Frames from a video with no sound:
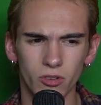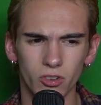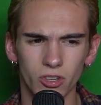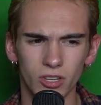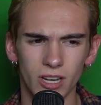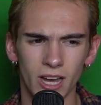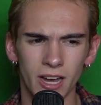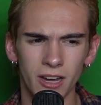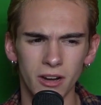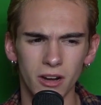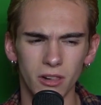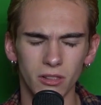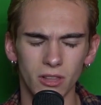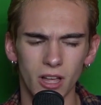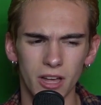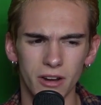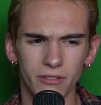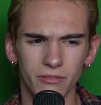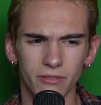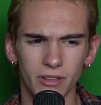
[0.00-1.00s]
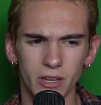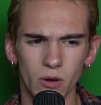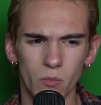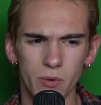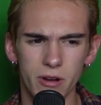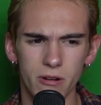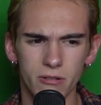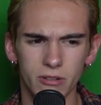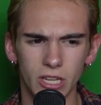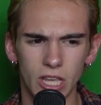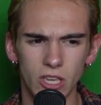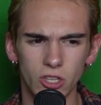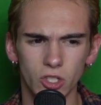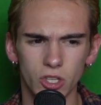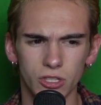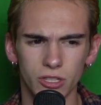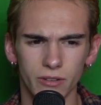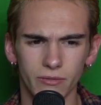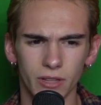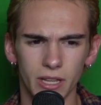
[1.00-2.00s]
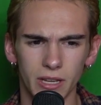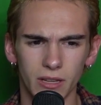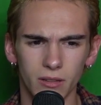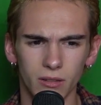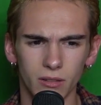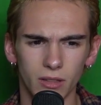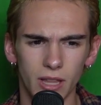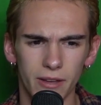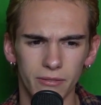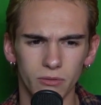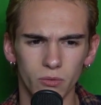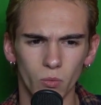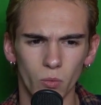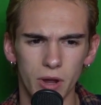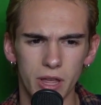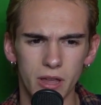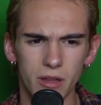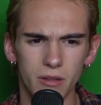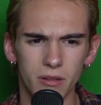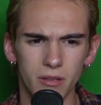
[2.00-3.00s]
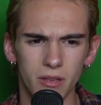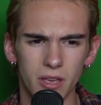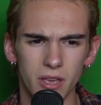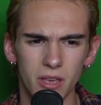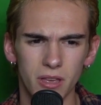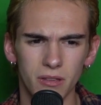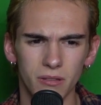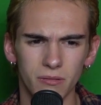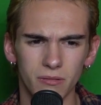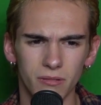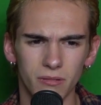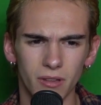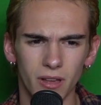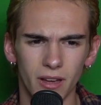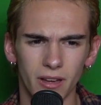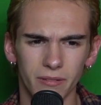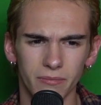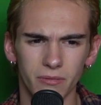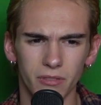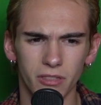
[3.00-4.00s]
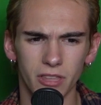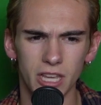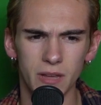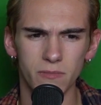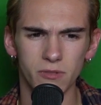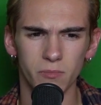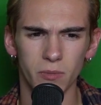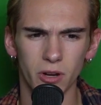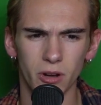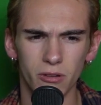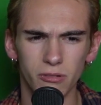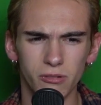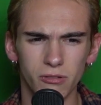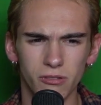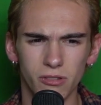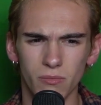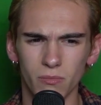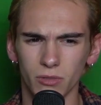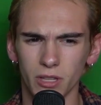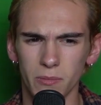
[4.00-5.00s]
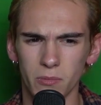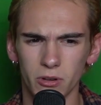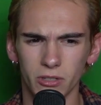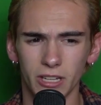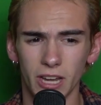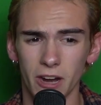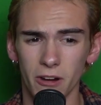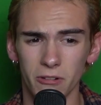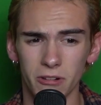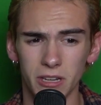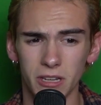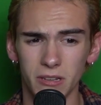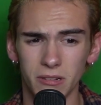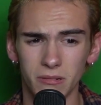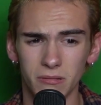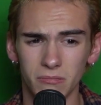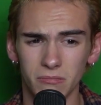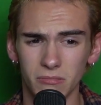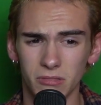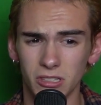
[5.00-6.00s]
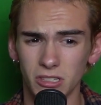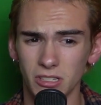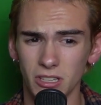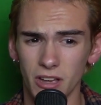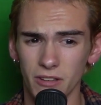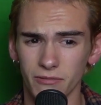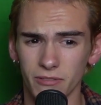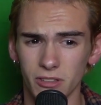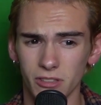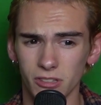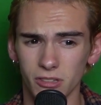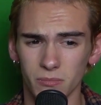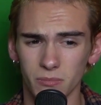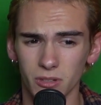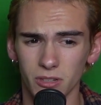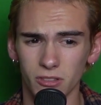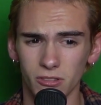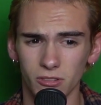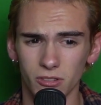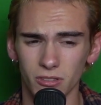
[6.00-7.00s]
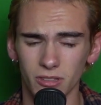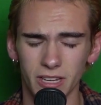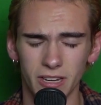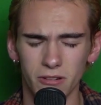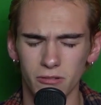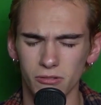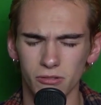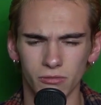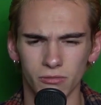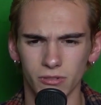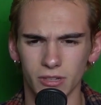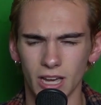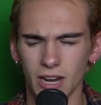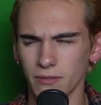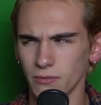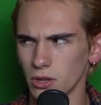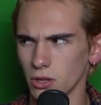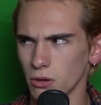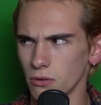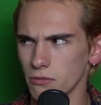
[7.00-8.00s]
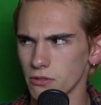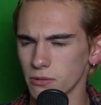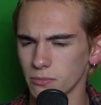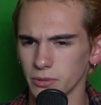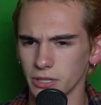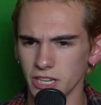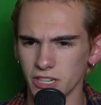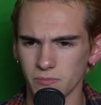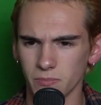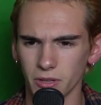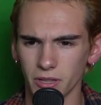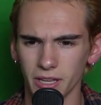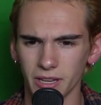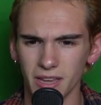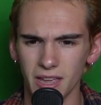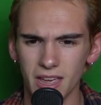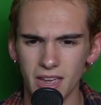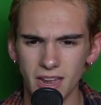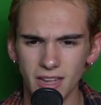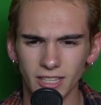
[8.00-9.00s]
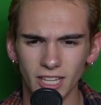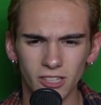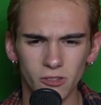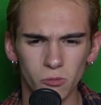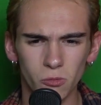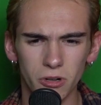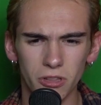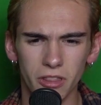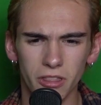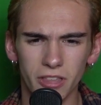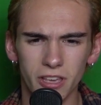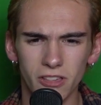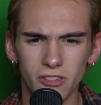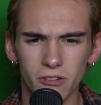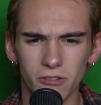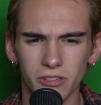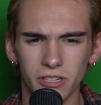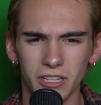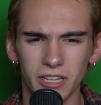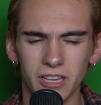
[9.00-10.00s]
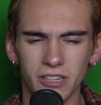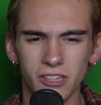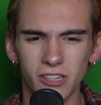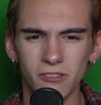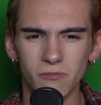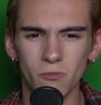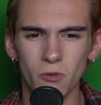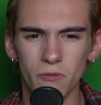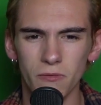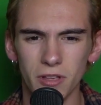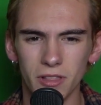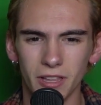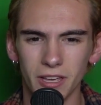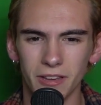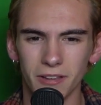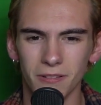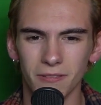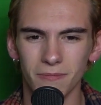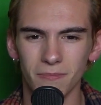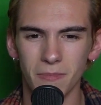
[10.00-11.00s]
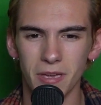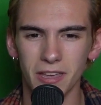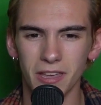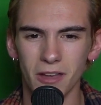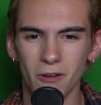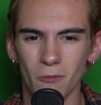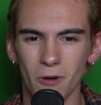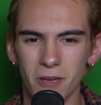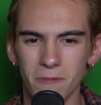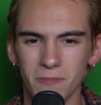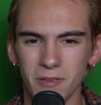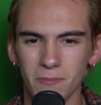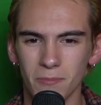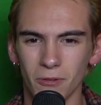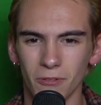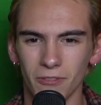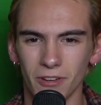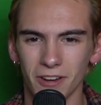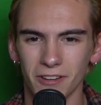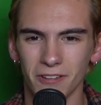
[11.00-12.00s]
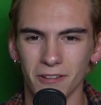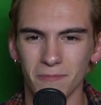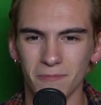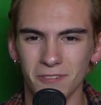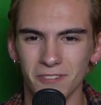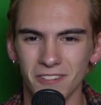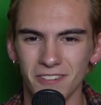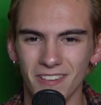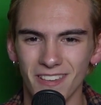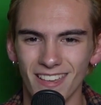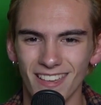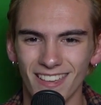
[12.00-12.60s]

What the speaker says: interesting. I got a lot of like weird tinges of like left-wing themes, but also some libertarian stuff and some it was kind of all over the place. But like that's one of the things I was like, is this movie like making white people victims?